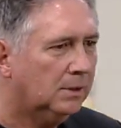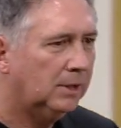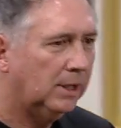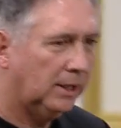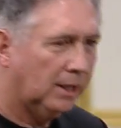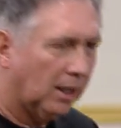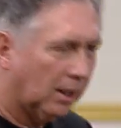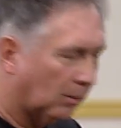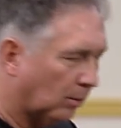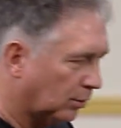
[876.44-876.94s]

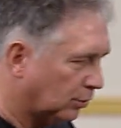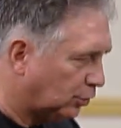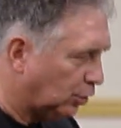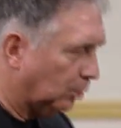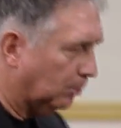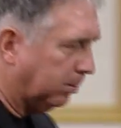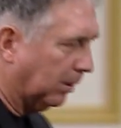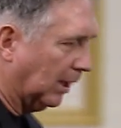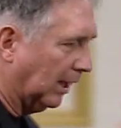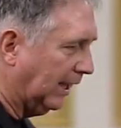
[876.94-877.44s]
You, in other words,
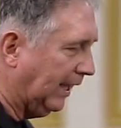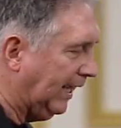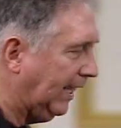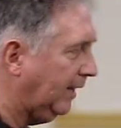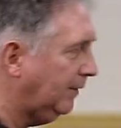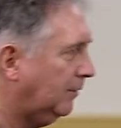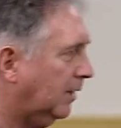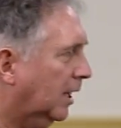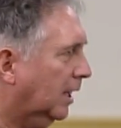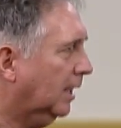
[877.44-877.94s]
you
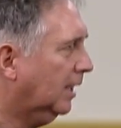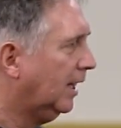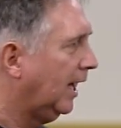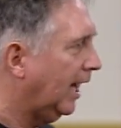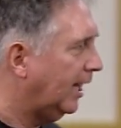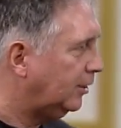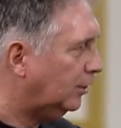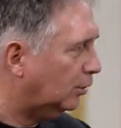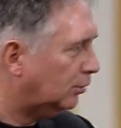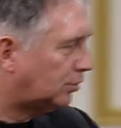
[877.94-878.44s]
believe
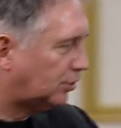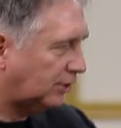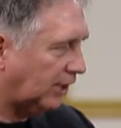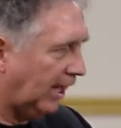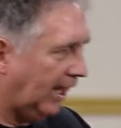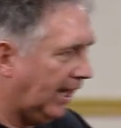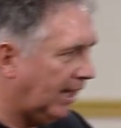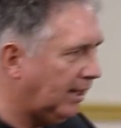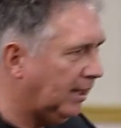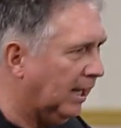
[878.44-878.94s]
and you said,
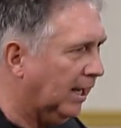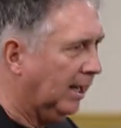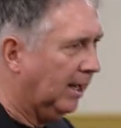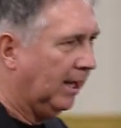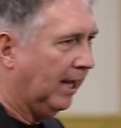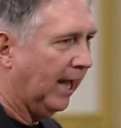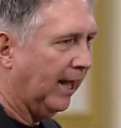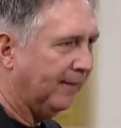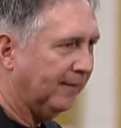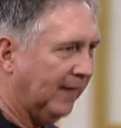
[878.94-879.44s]

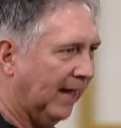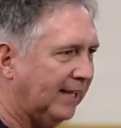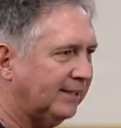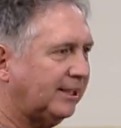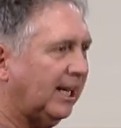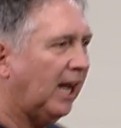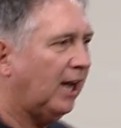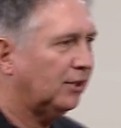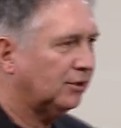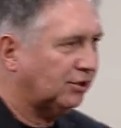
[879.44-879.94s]
and that's
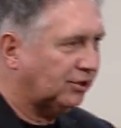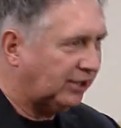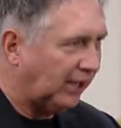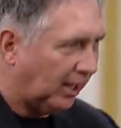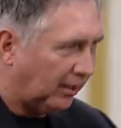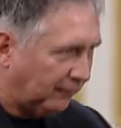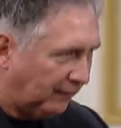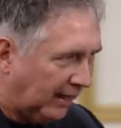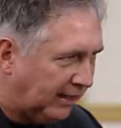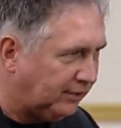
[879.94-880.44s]
how
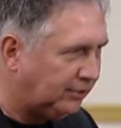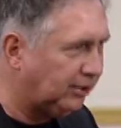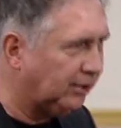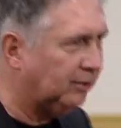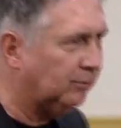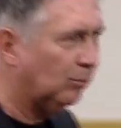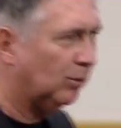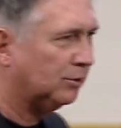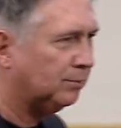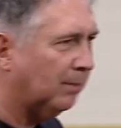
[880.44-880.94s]

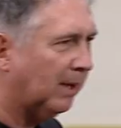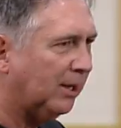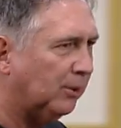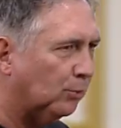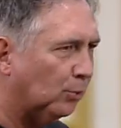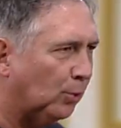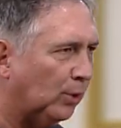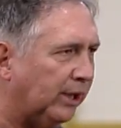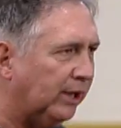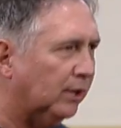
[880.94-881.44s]
salvation was made
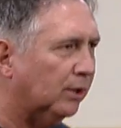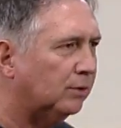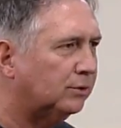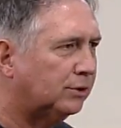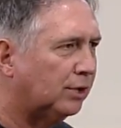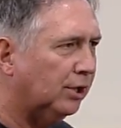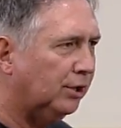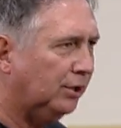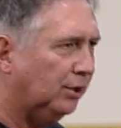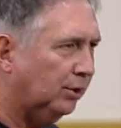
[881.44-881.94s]
real
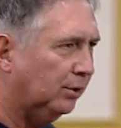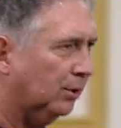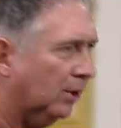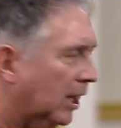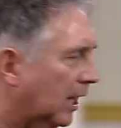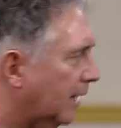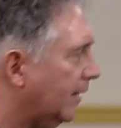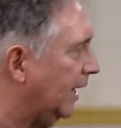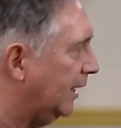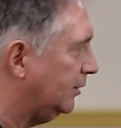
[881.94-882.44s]
to you
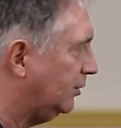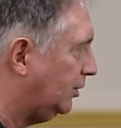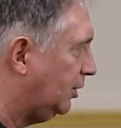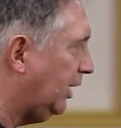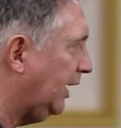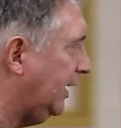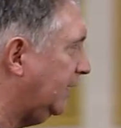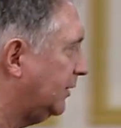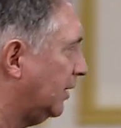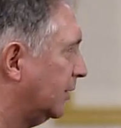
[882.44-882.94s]
that
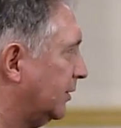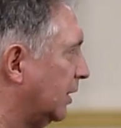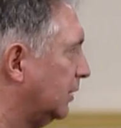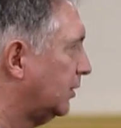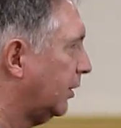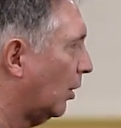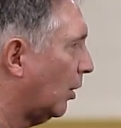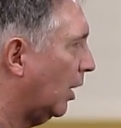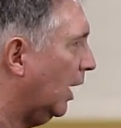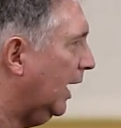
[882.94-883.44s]
Jesus
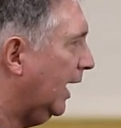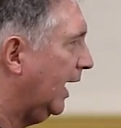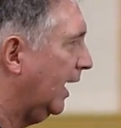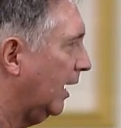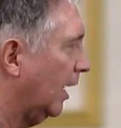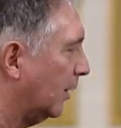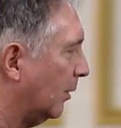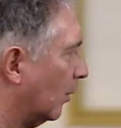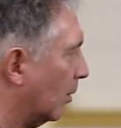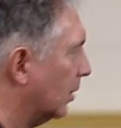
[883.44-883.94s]
is Lord. In
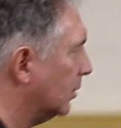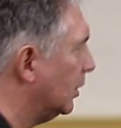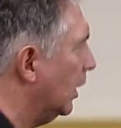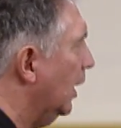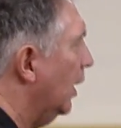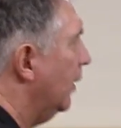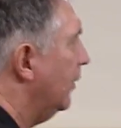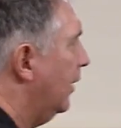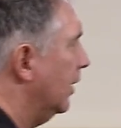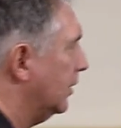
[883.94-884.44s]
other words,
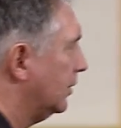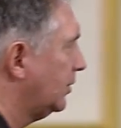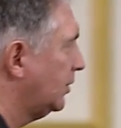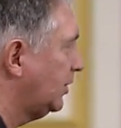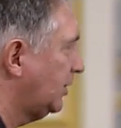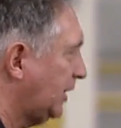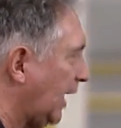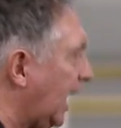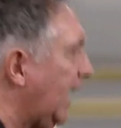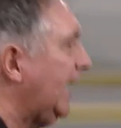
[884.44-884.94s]
the
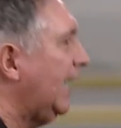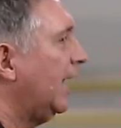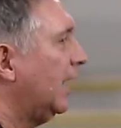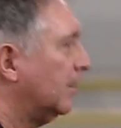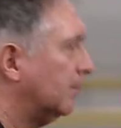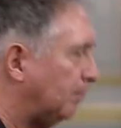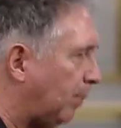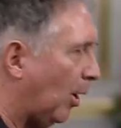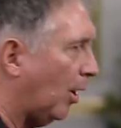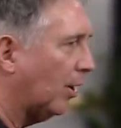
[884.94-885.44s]

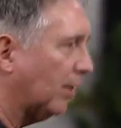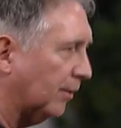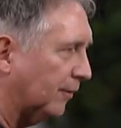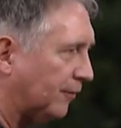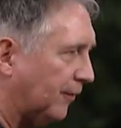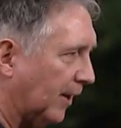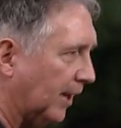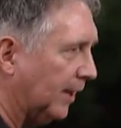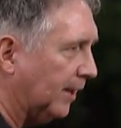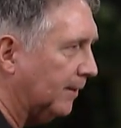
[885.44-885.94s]
saying part of
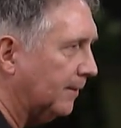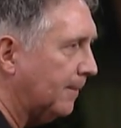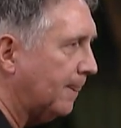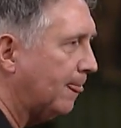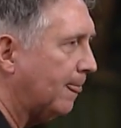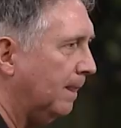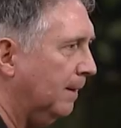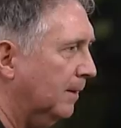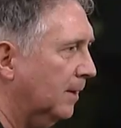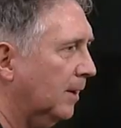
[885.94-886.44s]
faith,
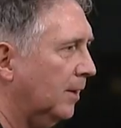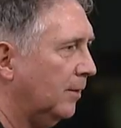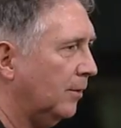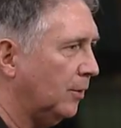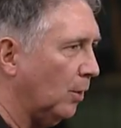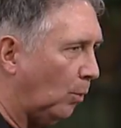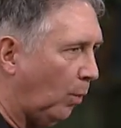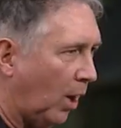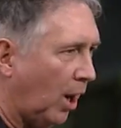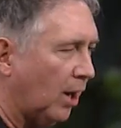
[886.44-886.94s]

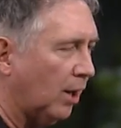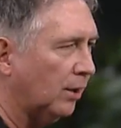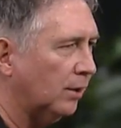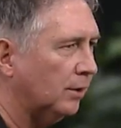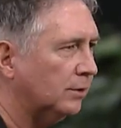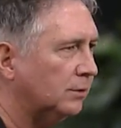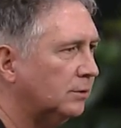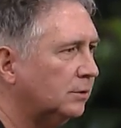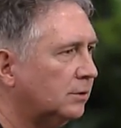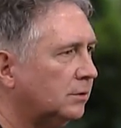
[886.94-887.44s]
the
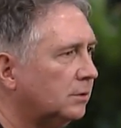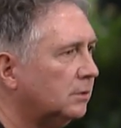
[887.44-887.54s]
words.